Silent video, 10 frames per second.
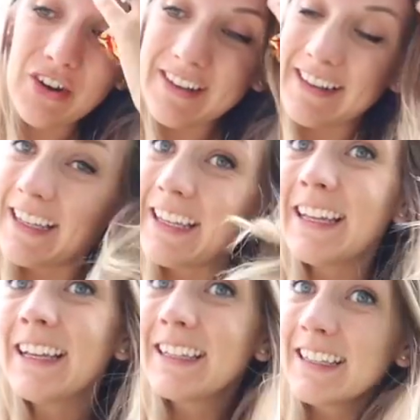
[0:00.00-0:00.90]

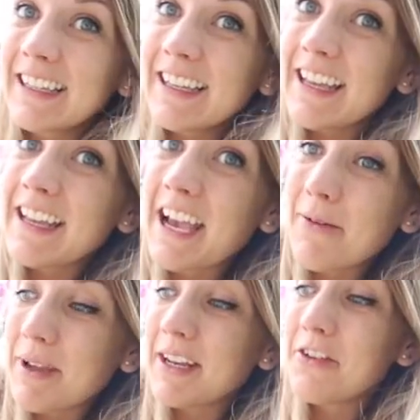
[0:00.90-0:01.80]
Honestly, it
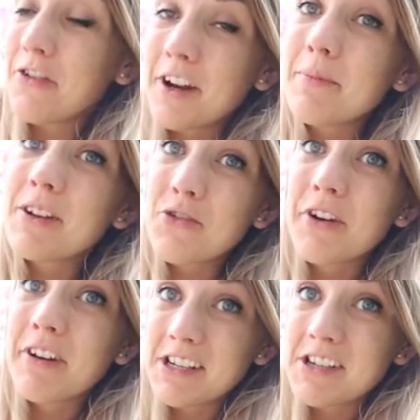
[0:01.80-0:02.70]
can be an incredibly
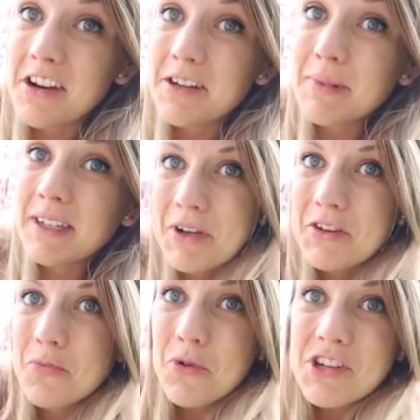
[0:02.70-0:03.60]
triggering time
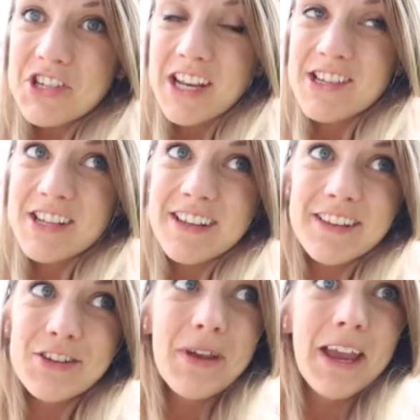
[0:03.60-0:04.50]
because your body
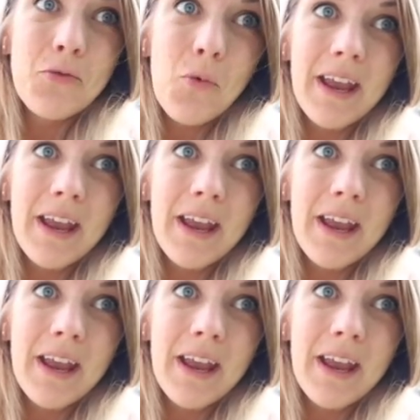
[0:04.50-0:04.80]
changes, you gain